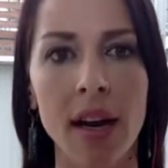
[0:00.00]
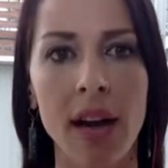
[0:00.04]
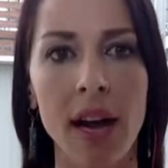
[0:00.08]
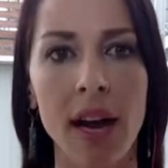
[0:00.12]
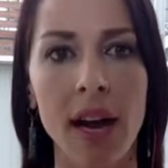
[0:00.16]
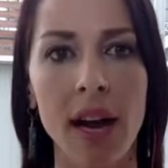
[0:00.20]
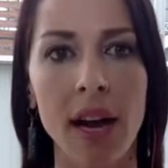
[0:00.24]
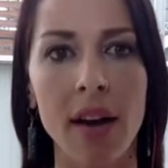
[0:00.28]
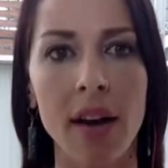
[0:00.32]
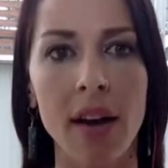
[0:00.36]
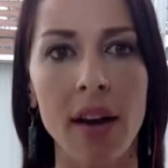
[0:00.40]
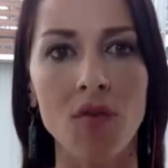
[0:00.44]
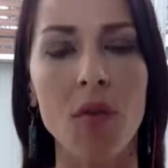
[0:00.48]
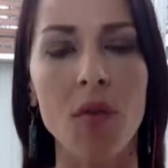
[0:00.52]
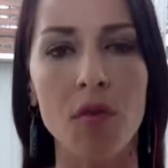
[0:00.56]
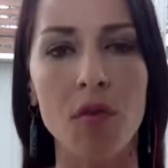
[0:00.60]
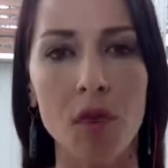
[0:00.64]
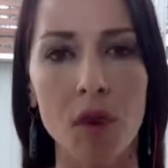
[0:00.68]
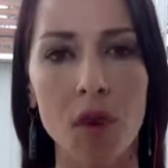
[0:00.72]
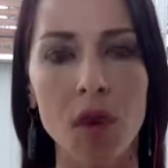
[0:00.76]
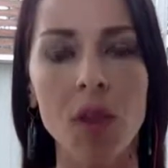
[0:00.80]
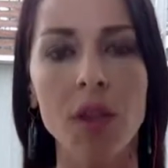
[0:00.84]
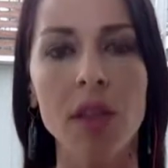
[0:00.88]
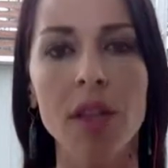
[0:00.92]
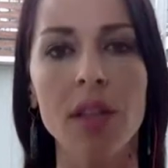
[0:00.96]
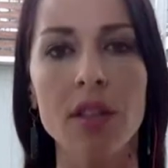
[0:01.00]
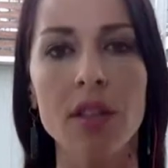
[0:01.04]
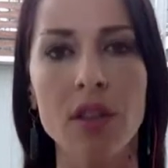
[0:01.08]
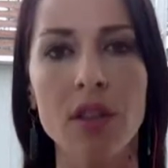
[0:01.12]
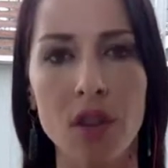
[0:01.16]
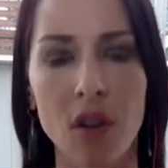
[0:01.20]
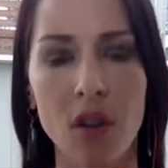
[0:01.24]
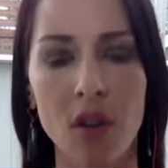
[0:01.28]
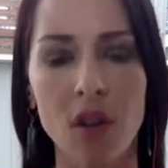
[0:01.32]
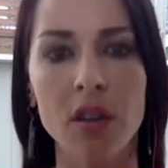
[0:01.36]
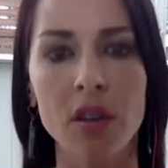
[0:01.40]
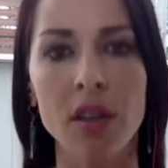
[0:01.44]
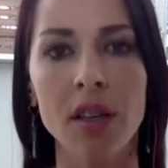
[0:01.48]
and overtly
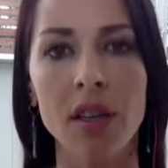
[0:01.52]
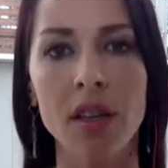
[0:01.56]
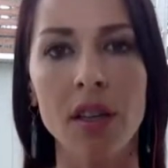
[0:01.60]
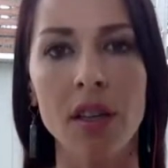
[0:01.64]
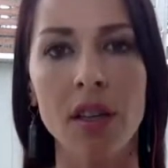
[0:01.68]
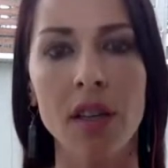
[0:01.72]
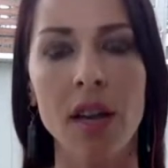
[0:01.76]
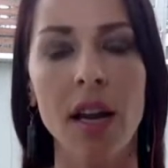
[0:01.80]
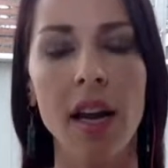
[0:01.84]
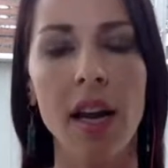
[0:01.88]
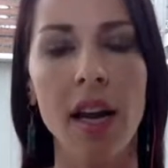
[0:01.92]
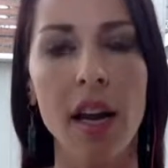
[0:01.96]
assaulting,